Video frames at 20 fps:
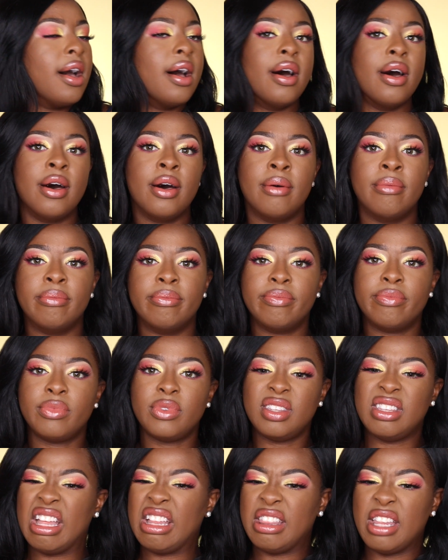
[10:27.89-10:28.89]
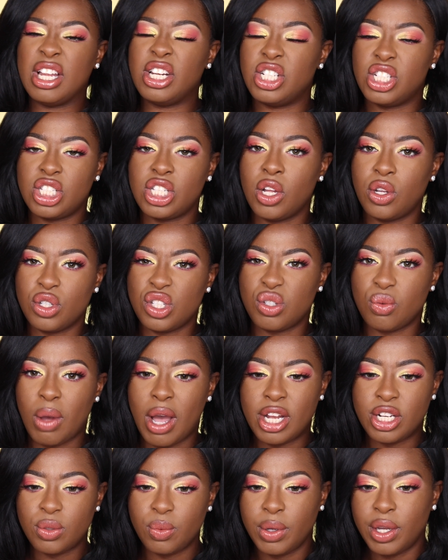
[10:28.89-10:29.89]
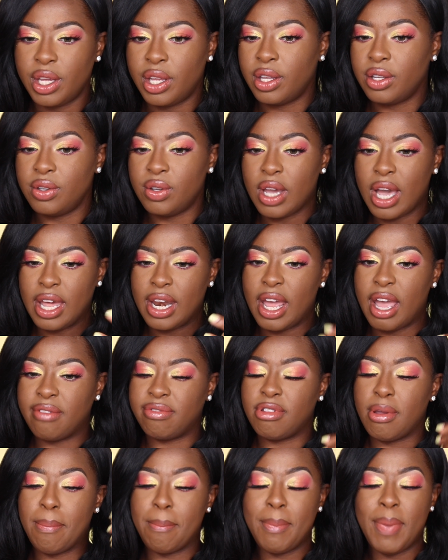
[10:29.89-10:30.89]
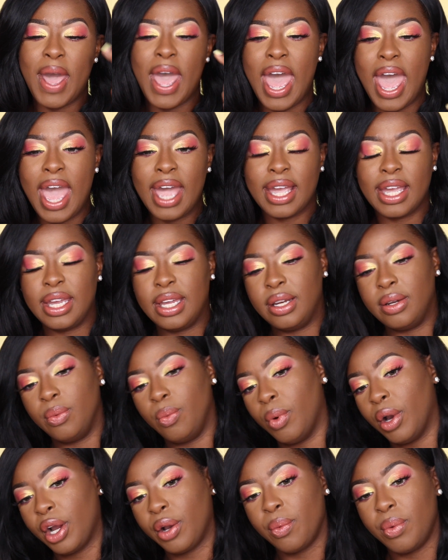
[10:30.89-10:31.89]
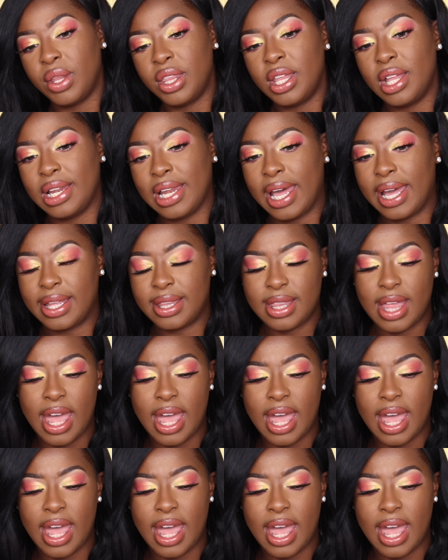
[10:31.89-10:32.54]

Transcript: that they just don't swatch well. You kind of have to pack and work with it like